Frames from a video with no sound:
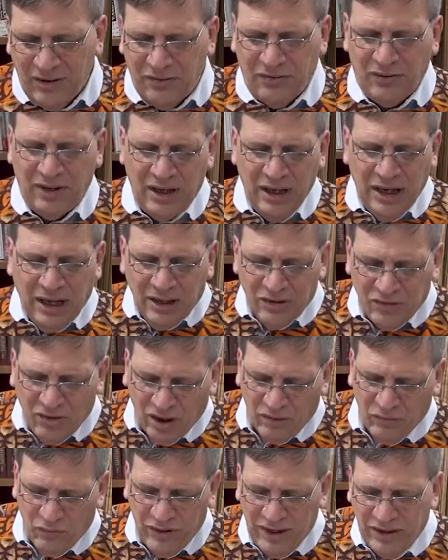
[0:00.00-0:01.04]
You see,
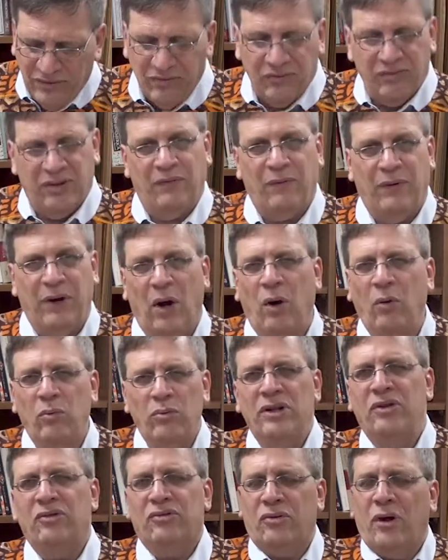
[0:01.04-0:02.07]
John reasons if we
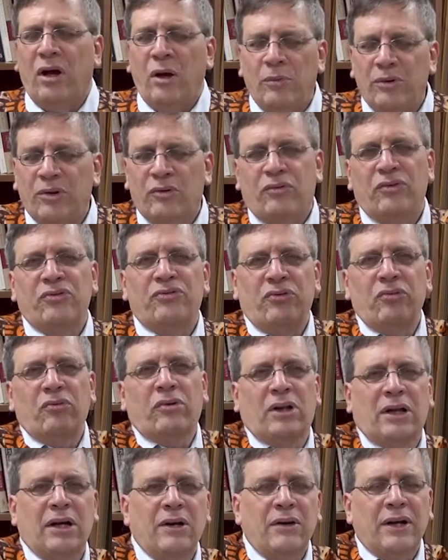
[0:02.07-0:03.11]
only saw with crystal
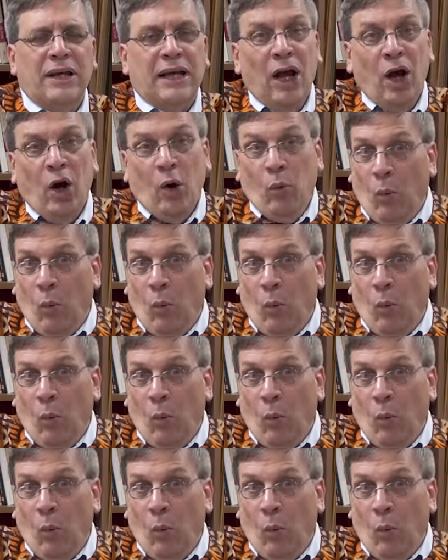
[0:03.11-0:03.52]
clarity